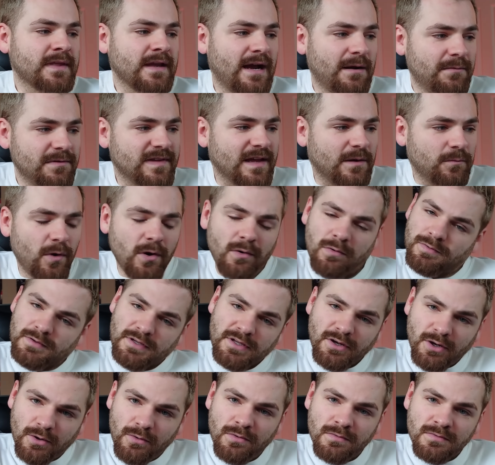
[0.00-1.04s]
I was like, well,
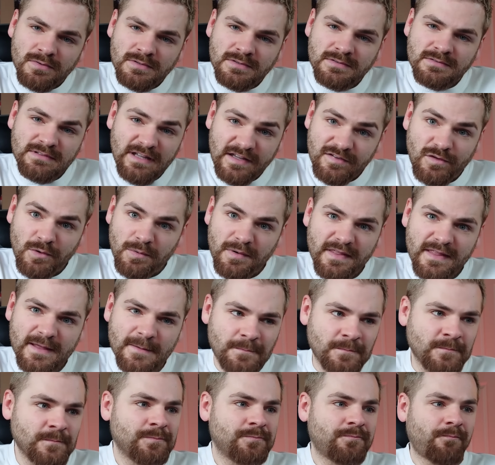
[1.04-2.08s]
you know, let's do it
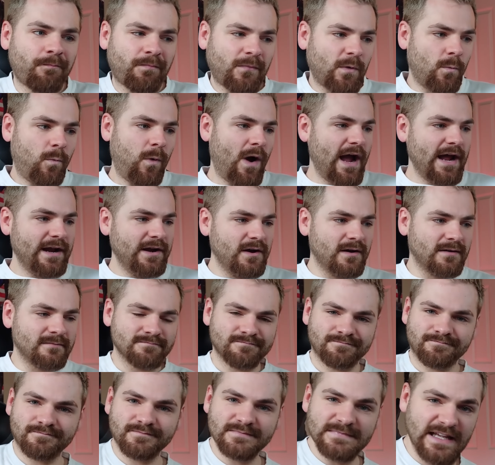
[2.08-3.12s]
then. Why not?
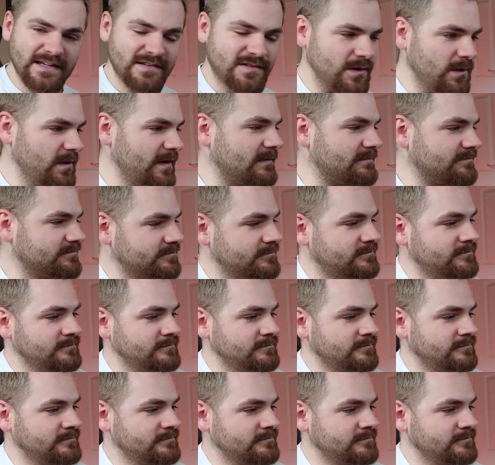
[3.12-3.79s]
Let's do it.